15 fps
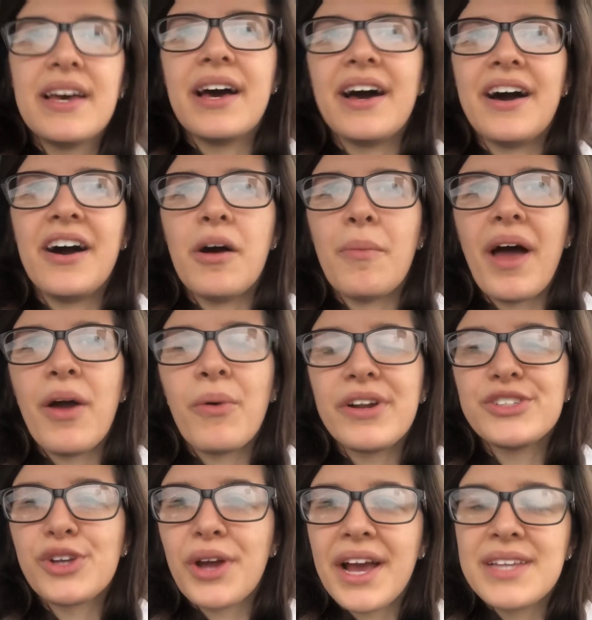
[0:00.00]
um, I want
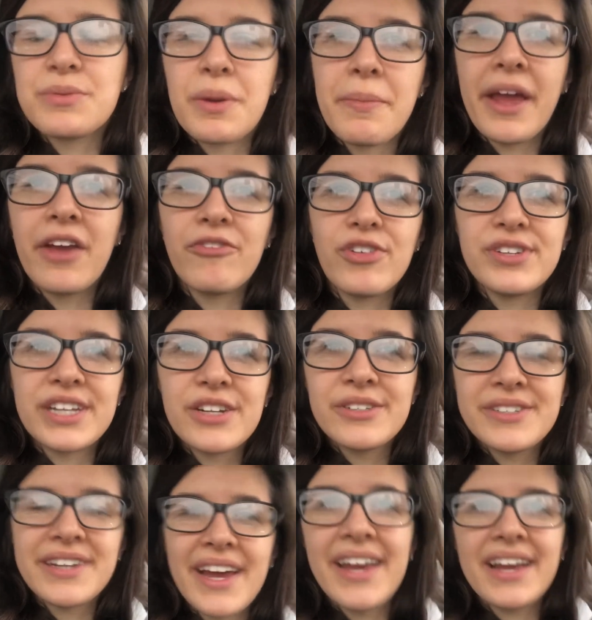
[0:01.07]
to show you guys what I'm making for dinner
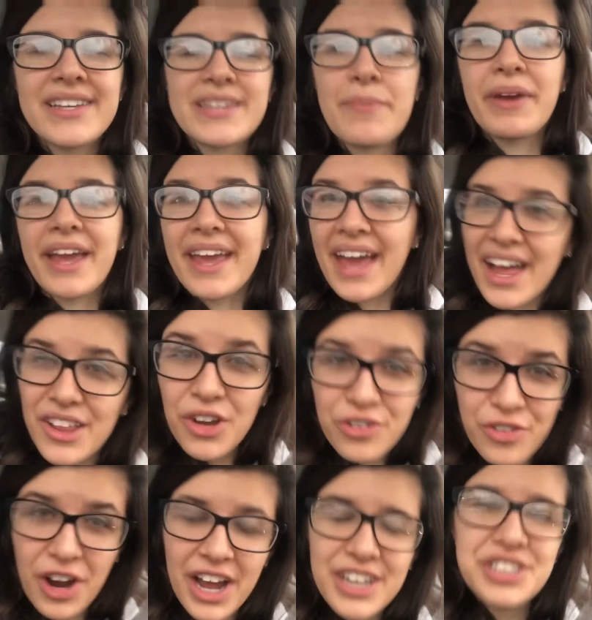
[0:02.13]
tonight because I'm making
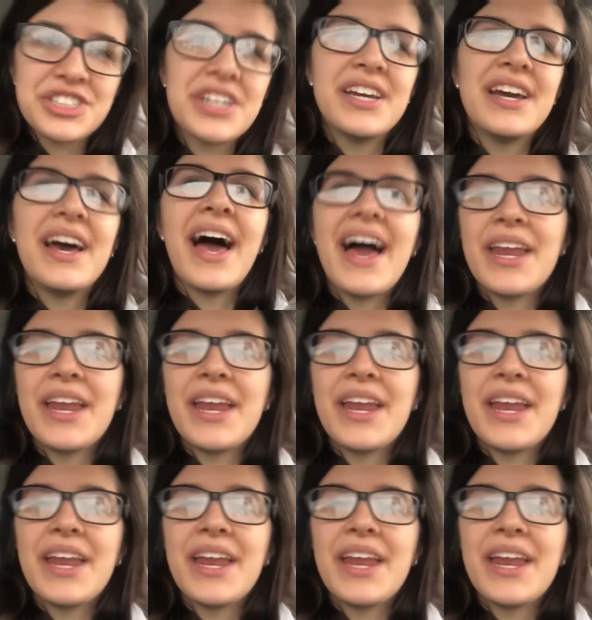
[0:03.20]
HelloFresh.